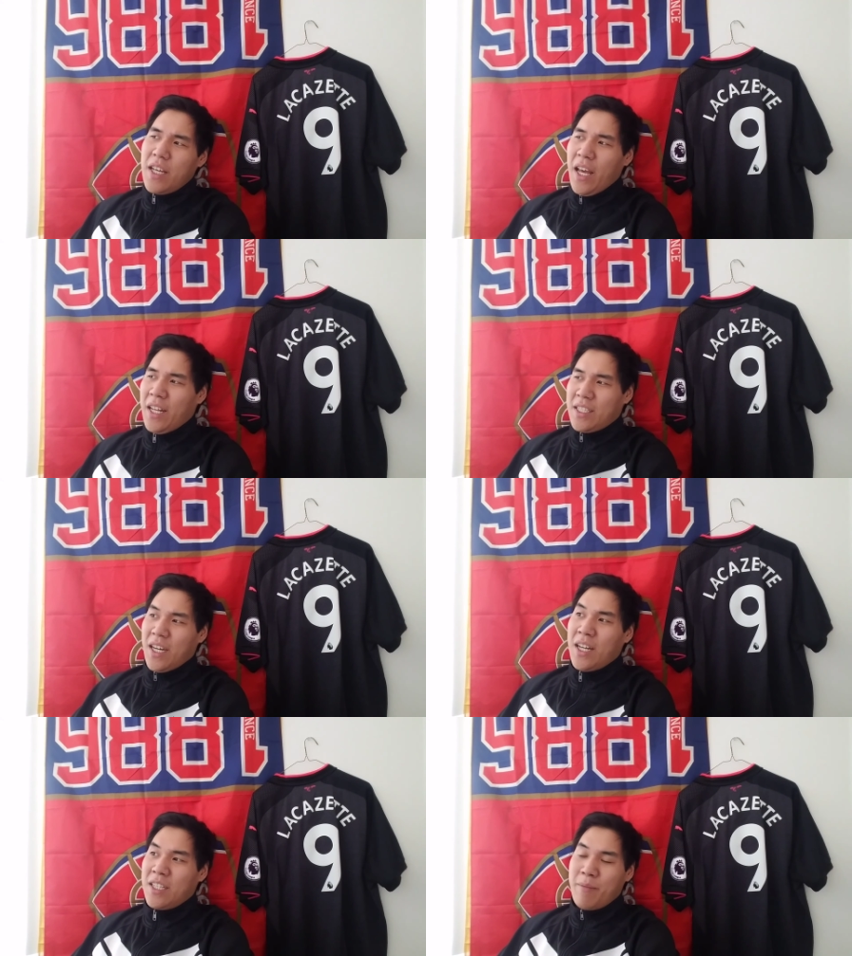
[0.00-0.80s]
And
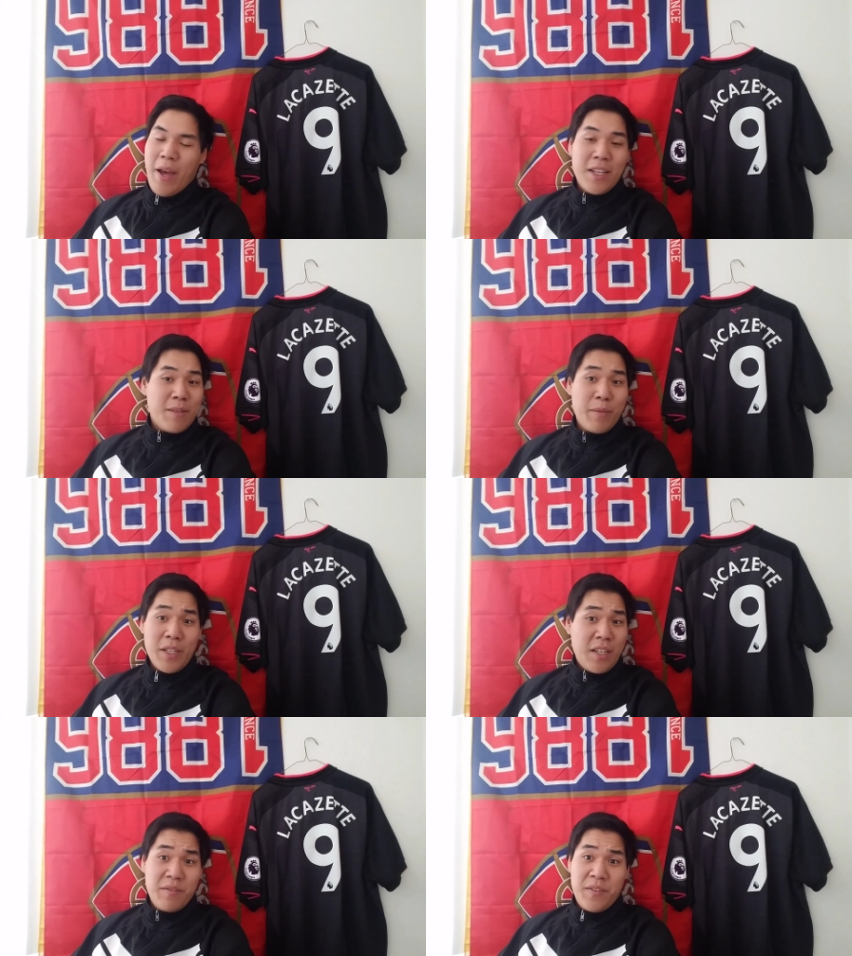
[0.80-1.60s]
Tottenham hasn't
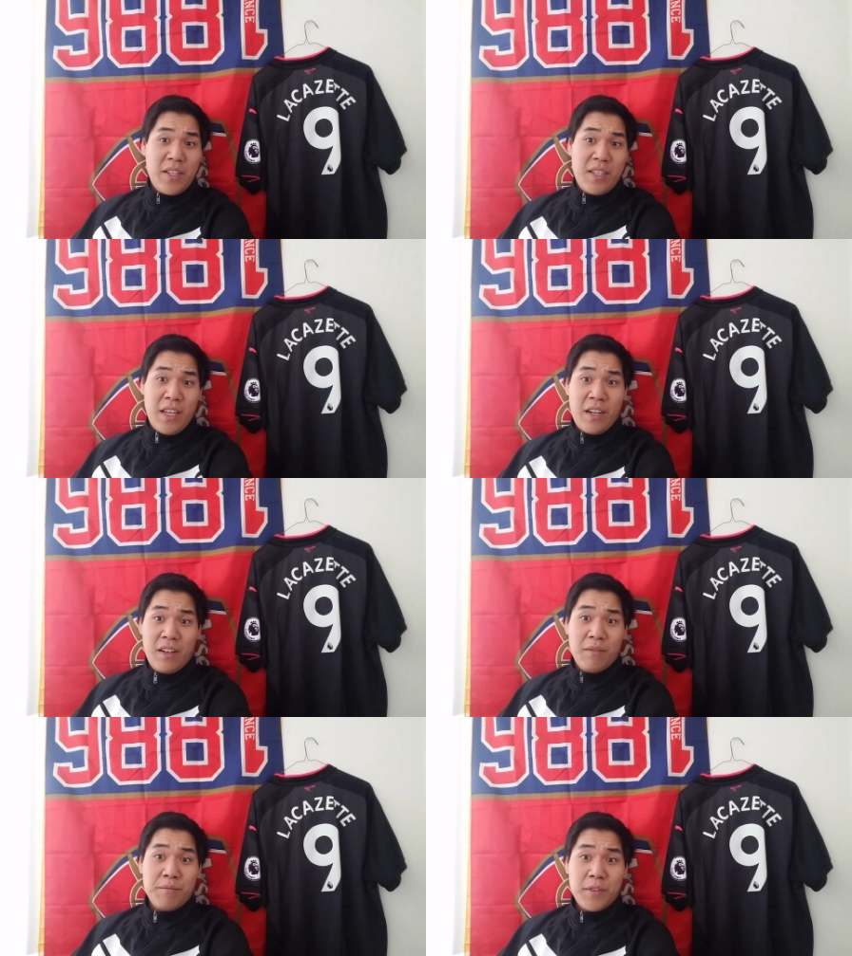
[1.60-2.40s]
been convincing at
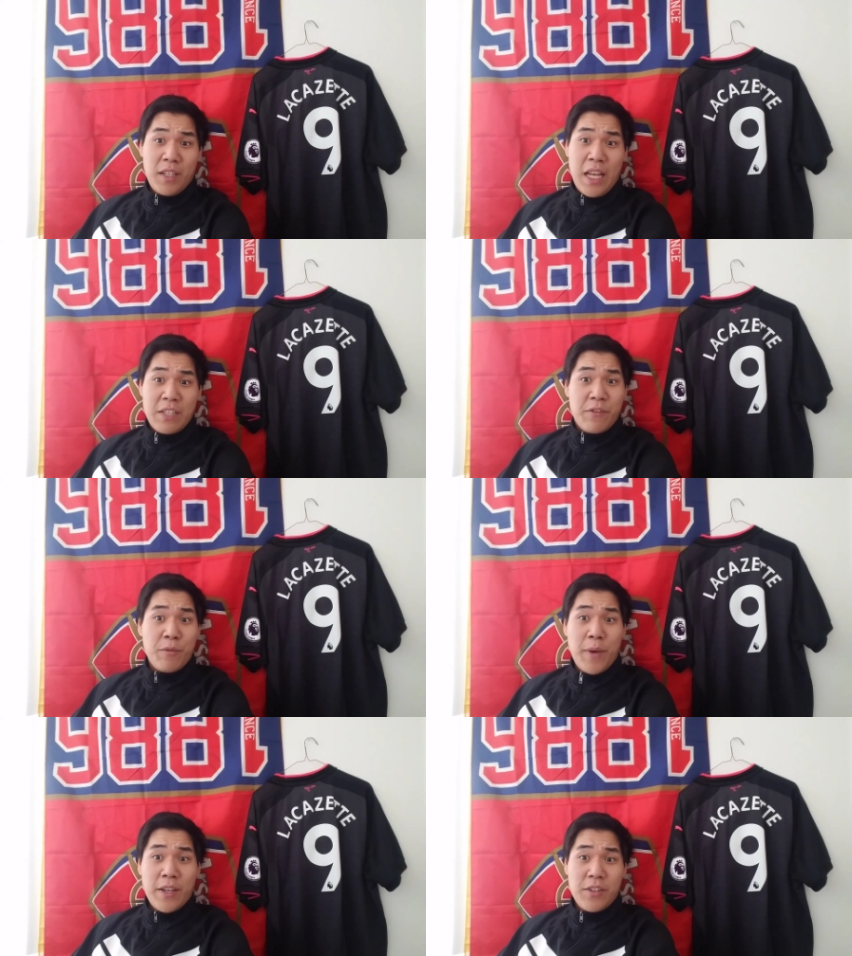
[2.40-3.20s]
all the last few
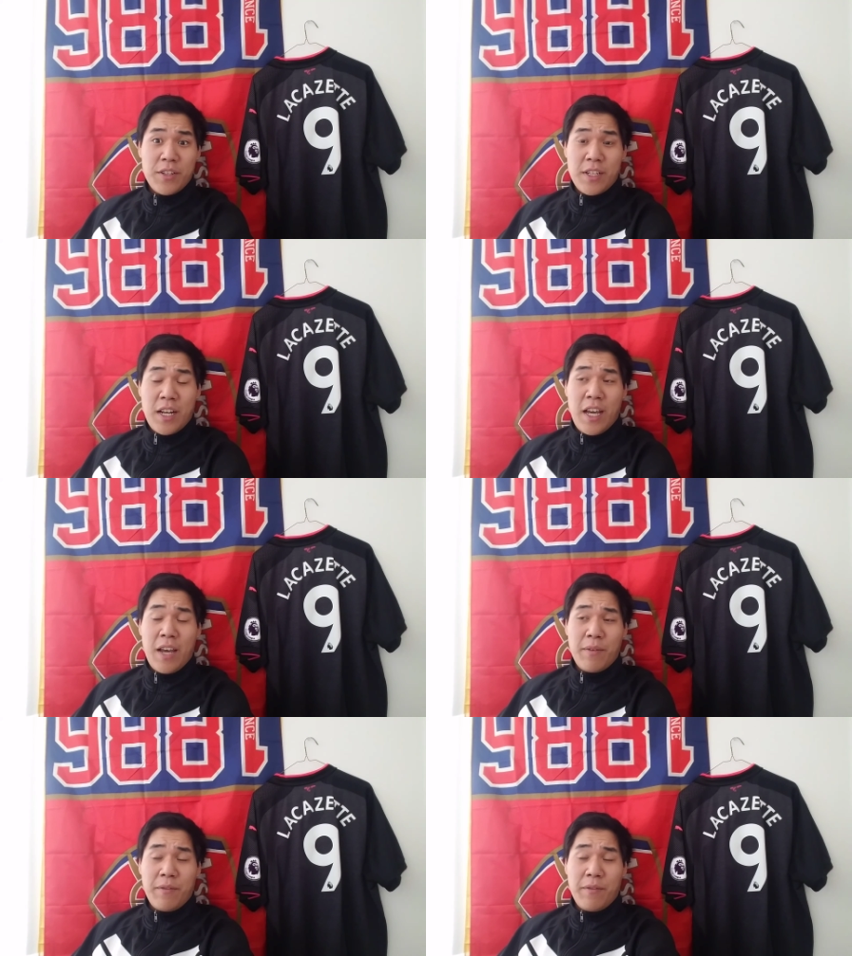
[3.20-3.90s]
matches. And I have a